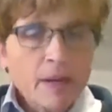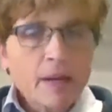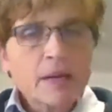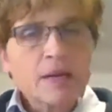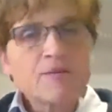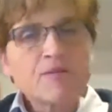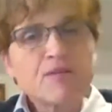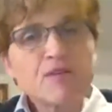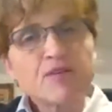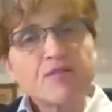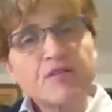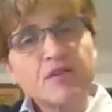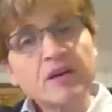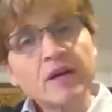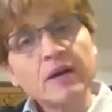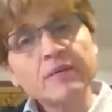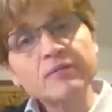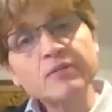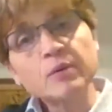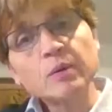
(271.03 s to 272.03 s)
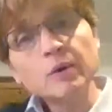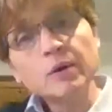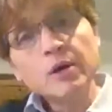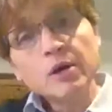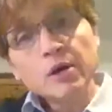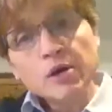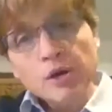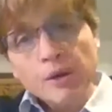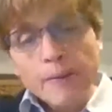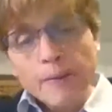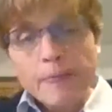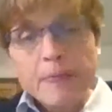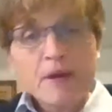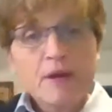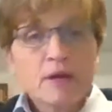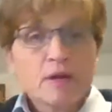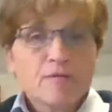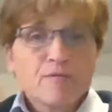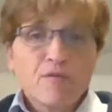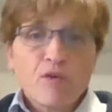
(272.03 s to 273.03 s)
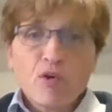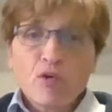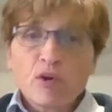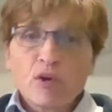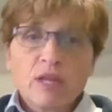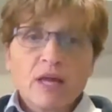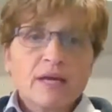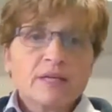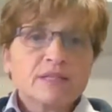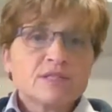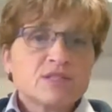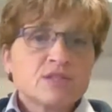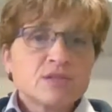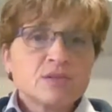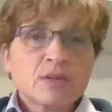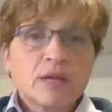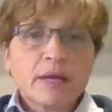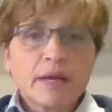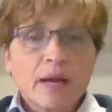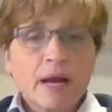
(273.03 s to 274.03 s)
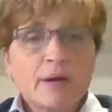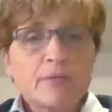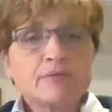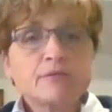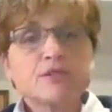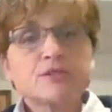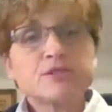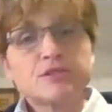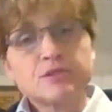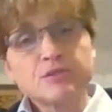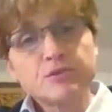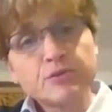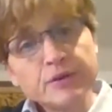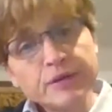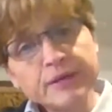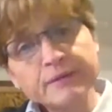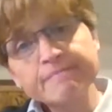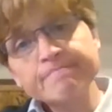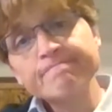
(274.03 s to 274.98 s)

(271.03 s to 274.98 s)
And if you feel comfortable, you can vocalize too, like I was doing.